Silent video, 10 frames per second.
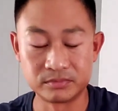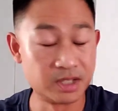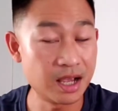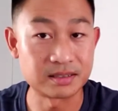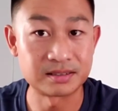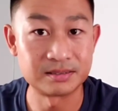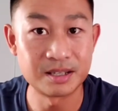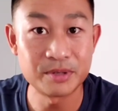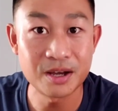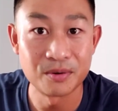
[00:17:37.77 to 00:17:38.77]
Yes,
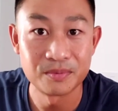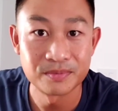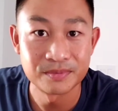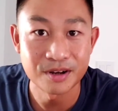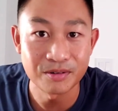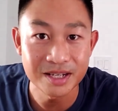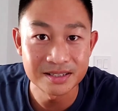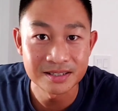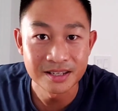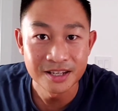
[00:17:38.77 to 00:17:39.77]
let me know. All
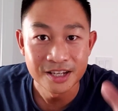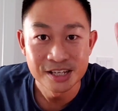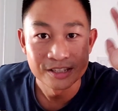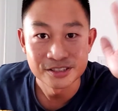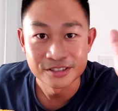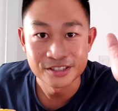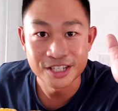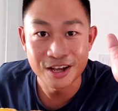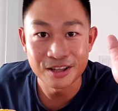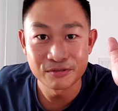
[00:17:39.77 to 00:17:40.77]
right.
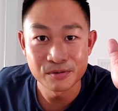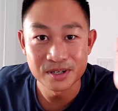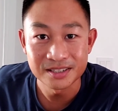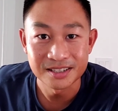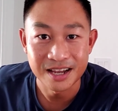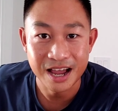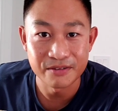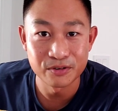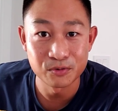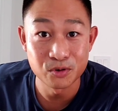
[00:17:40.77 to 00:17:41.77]
Ciao, everyone.
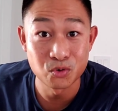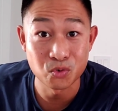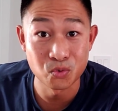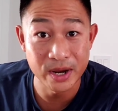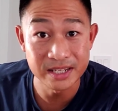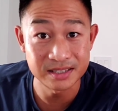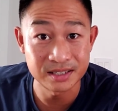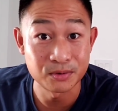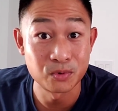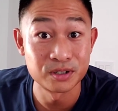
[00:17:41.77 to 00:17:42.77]
Have a
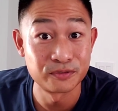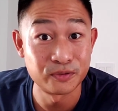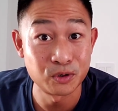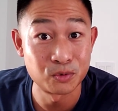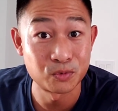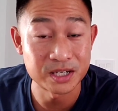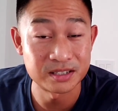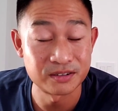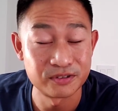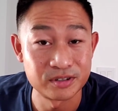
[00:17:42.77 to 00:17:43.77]
great, wonderful
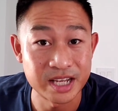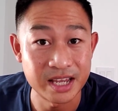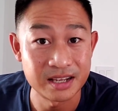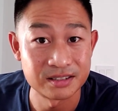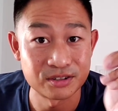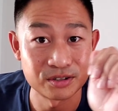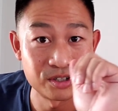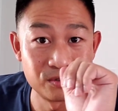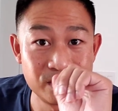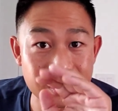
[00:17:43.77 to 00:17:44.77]
rest of your day and start
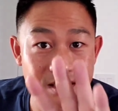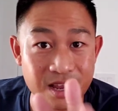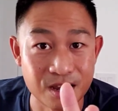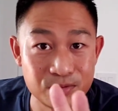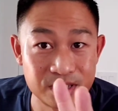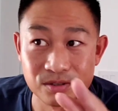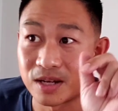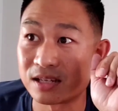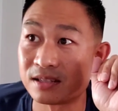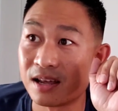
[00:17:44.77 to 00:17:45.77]
to your week, and I will see you
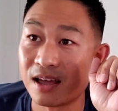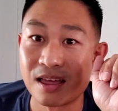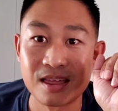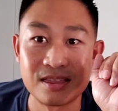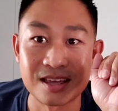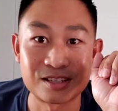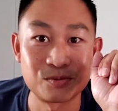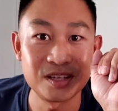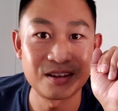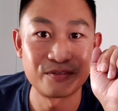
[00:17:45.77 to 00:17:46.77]
guys next
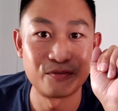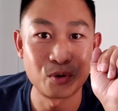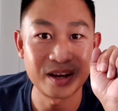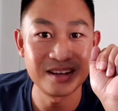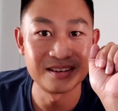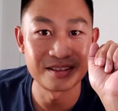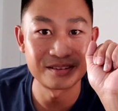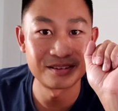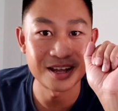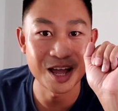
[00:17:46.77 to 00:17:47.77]
week for
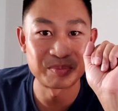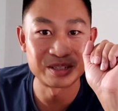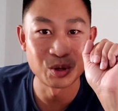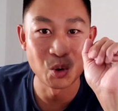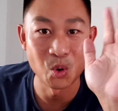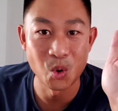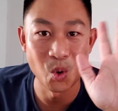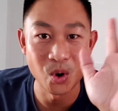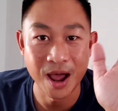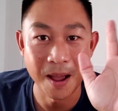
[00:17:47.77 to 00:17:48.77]
another
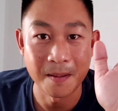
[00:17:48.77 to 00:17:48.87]
episode.